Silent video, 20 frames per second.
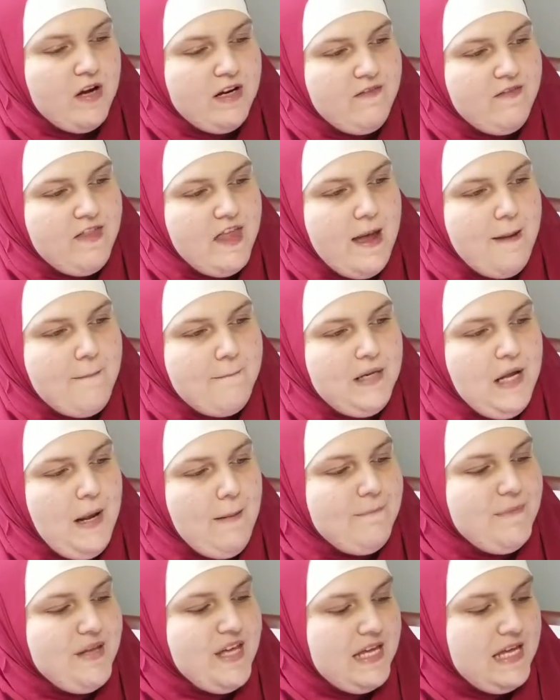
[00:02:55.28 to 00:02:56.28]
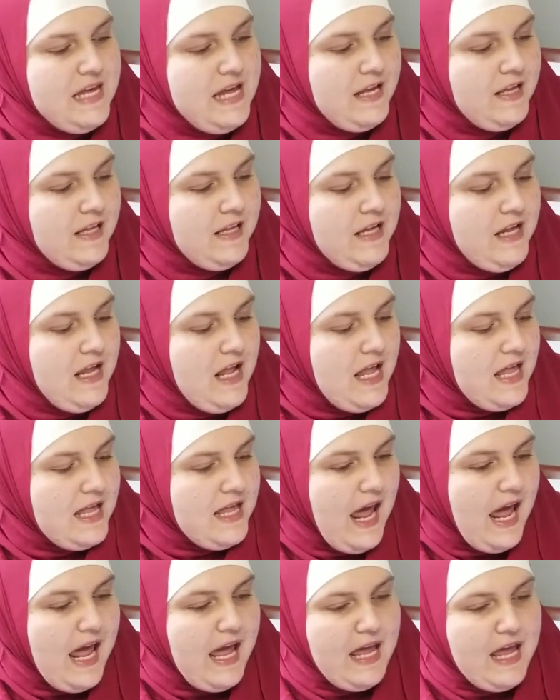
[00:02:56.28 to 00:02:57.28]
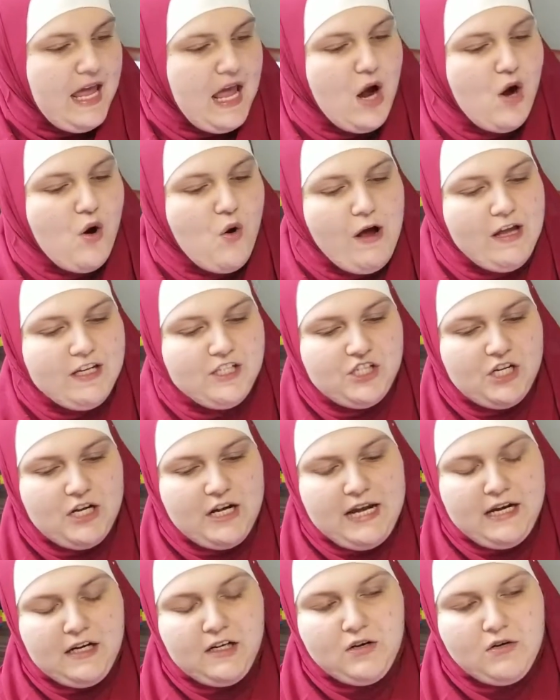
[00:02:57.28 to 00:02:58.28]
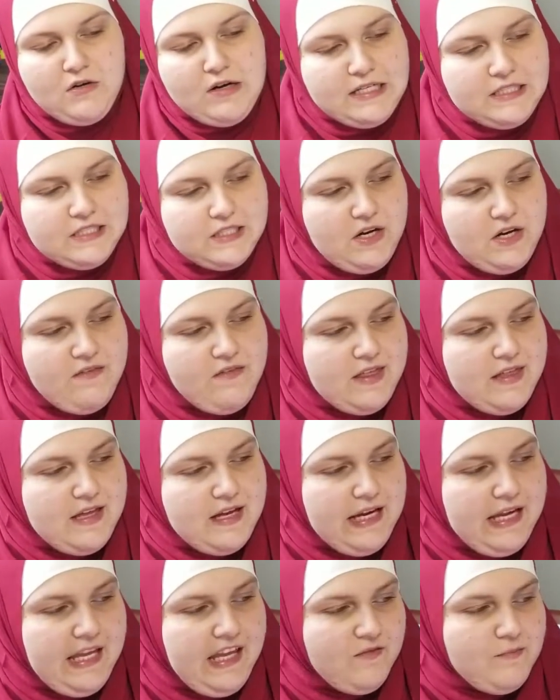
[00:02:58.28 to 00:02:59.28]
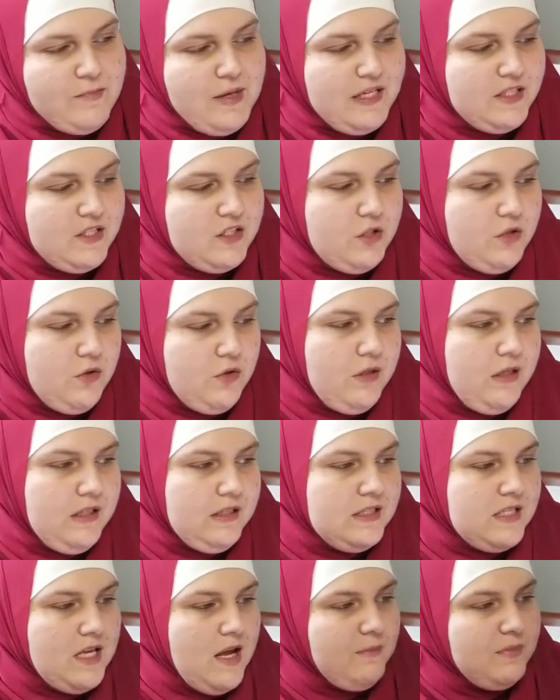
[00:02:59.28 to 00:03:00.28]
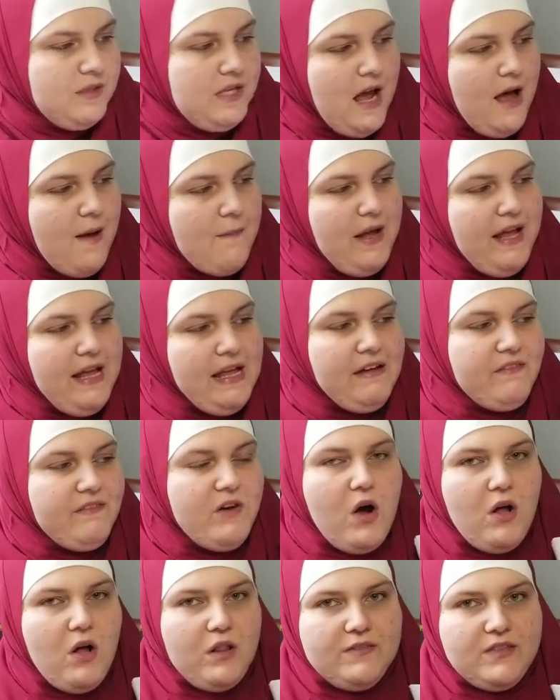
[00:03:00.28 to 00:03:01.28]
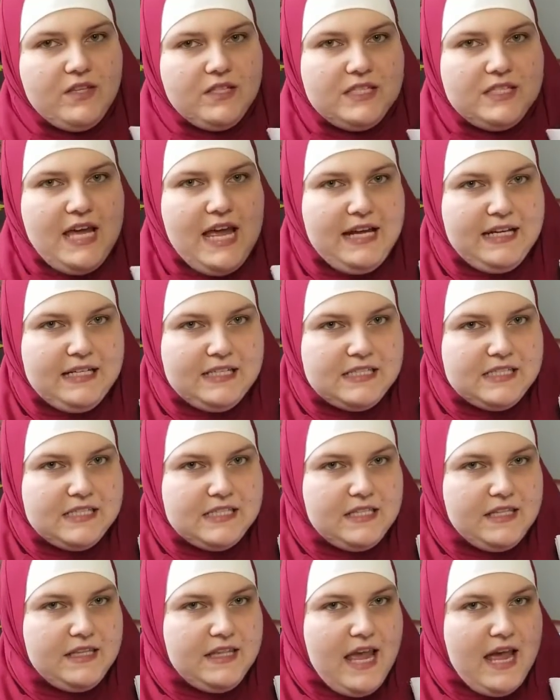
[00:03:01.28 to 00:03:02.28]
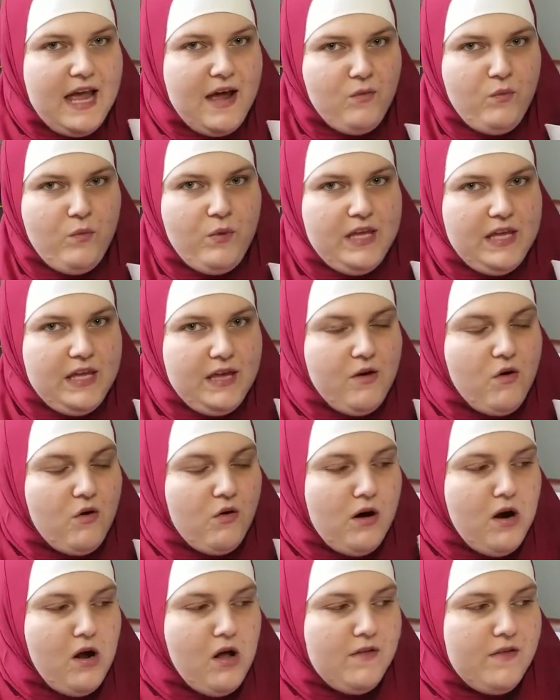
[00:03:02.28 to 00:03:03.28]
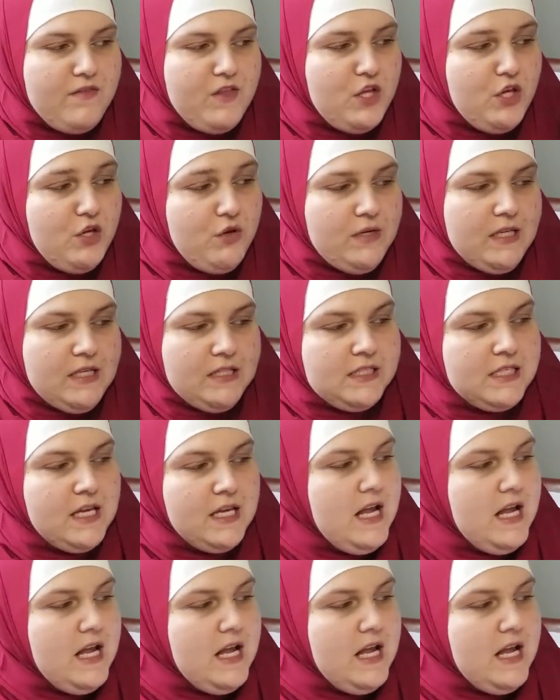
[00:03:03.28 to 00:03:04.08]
of them being a questionnaire or a survey that I give my students. Up top, I have all of the texts or all of the units